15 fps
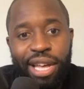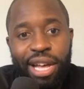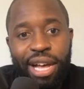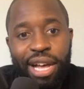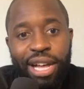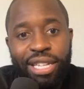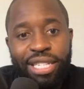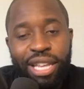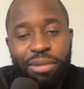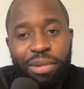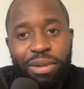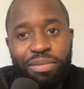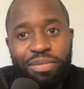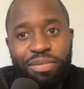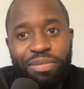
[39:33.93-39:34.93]
I say,
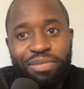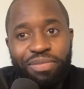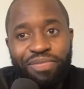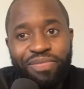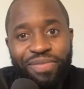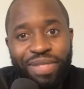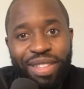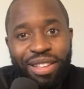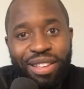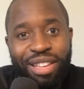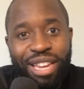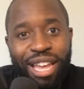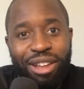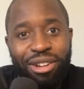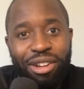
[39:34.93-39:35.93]
well,
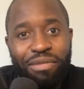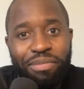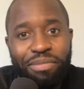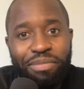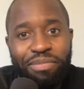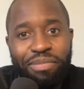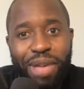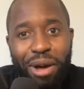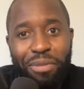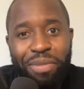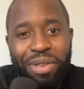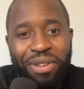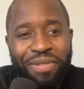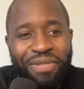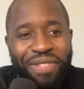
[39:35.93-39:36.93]
glad I could have helped
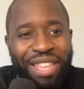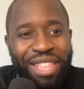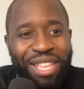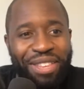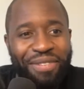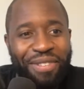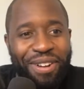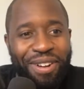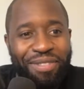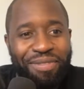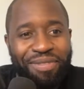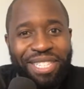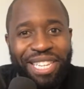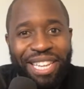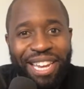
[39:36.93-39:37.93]
you get this far.
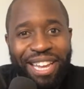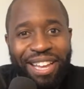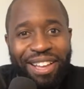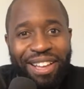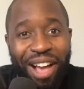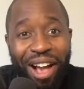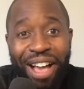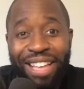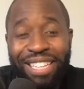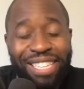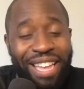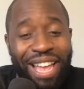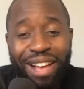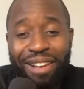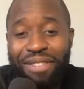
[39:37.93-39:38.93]
See you later. I
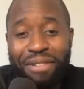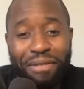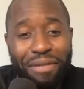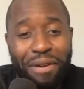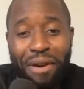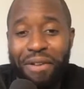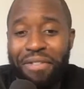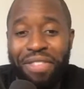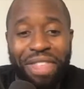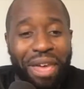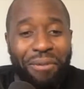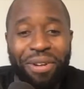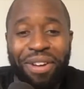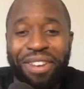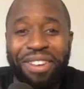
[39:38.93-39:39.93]
stay out of it after
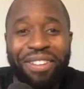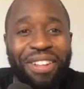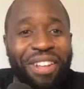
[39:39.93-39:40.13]
that one.